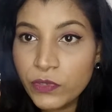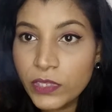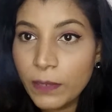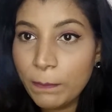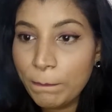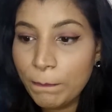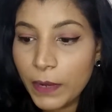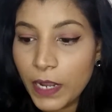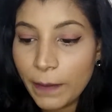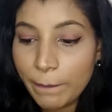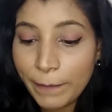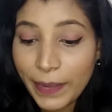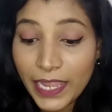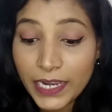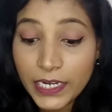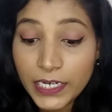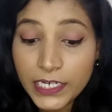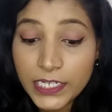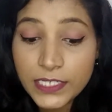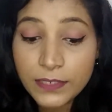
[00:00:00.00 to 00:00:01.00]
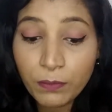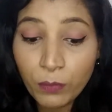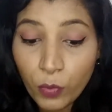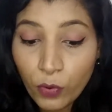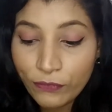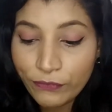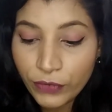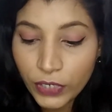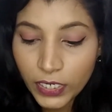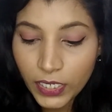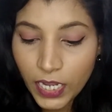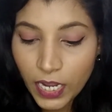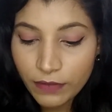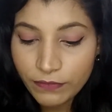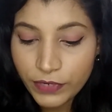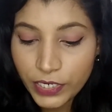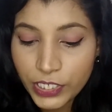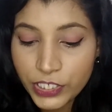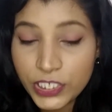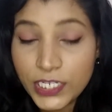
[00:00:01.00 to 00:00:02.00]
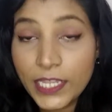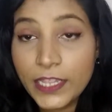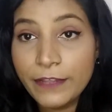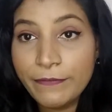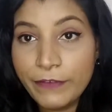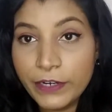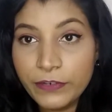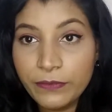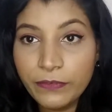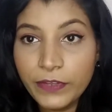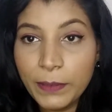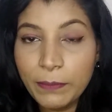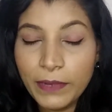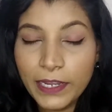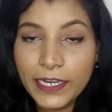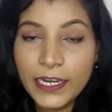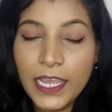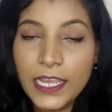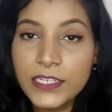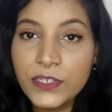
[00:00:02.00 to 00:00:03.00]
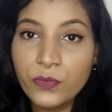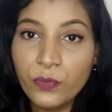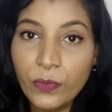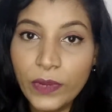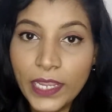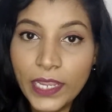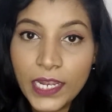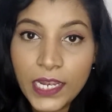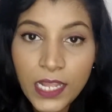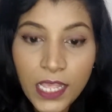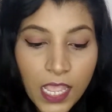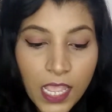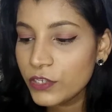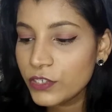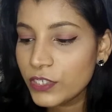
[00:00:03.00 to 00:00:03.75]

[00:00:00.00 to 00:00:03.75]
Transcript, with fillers: with a pump and it is more full coverage than the FitMe one as well.